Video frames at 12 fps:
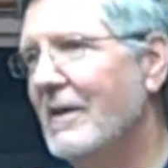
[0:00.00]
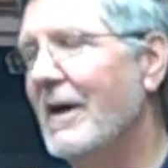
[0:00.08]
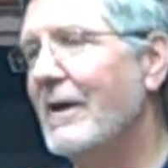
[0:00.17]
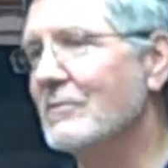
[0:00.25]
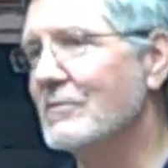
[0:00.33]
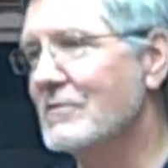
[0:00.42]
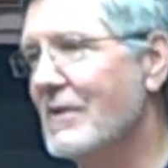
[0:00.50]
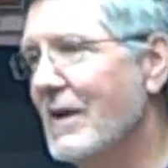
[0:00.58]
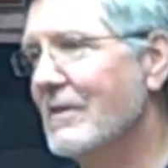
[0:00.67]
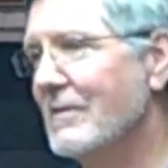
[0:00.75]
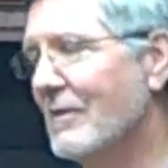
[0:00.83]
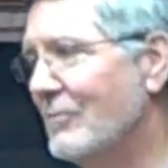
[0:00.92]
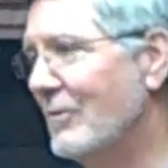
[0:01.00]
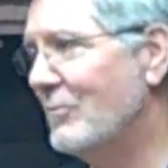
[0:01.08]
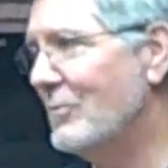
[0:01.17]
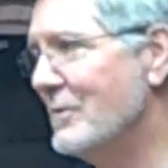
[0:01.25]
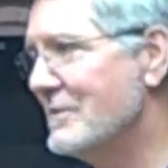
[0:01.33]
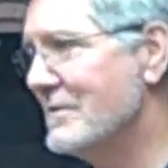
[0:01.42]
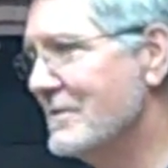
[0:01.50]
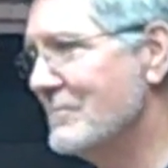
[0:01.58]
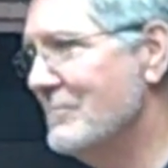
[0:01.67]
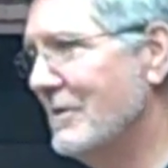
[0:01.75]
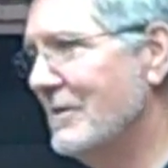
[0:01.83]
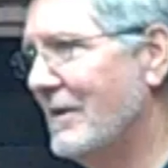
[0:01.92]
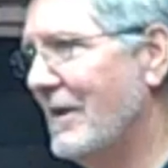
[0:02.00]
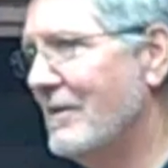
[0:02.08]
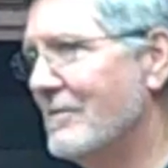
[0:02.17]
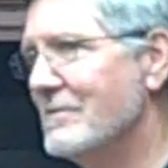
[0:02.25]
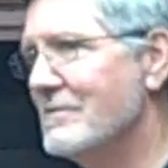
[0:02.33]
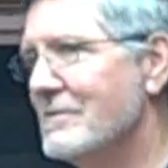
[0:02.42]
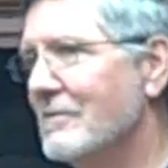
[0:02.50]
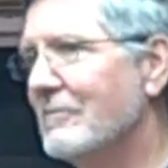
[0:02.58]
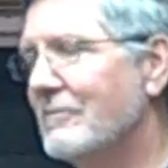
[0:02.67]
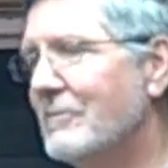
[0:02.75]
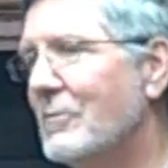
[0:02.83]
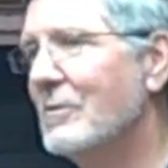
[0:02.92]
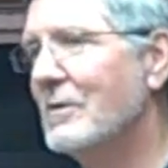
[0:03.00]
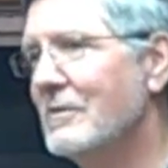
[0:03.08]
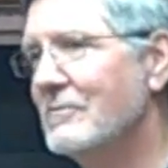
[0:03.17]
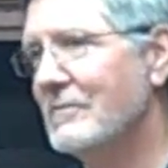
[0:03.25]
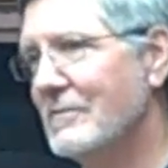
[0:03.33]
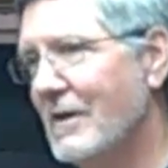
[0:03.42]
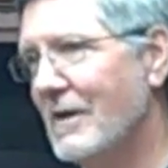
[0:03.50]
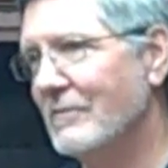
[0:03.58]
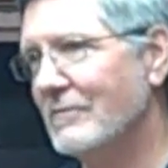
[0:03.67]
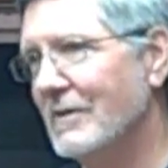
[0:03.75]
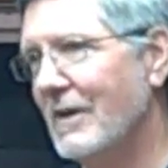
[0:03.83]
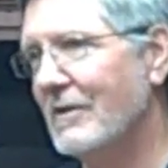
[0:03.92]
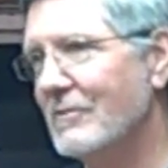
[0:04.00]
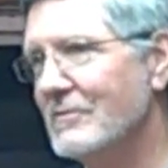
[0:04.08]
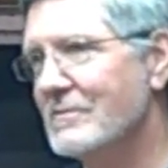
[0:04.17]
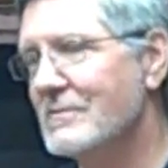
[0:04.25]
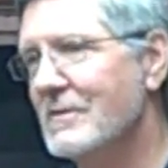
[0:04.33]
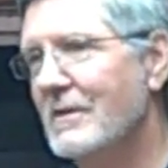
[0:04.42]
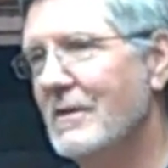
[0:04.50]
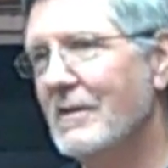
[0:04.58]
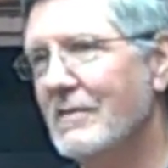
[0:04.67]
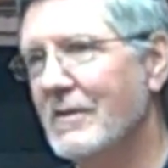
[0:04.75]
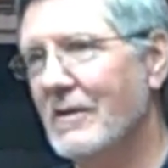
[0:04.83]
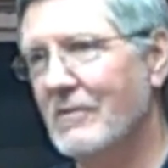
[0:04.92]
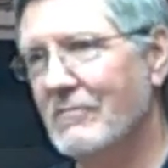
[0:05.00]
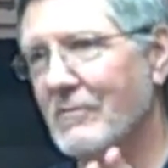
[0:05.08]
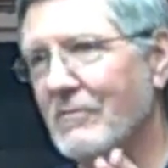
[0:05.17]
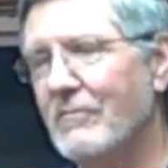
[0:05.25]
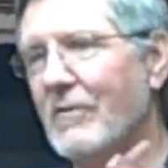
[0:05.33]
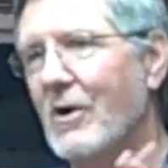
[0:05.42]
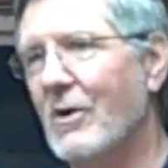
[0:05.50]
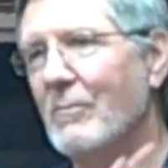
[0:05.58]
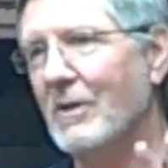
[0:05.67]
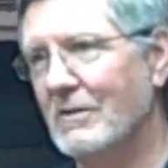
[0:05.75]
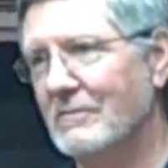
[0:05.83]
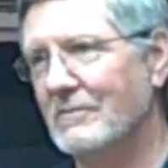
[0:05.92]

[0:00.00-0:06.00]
Outside of that 1.6 million acres, there are 400,000 acres that are for farming.